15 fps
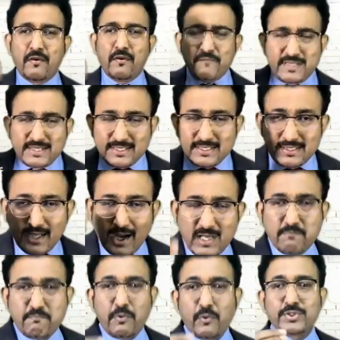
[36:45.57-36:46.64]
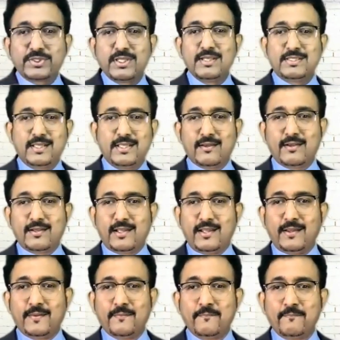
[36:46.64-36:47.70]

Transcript: with utmost sincerity.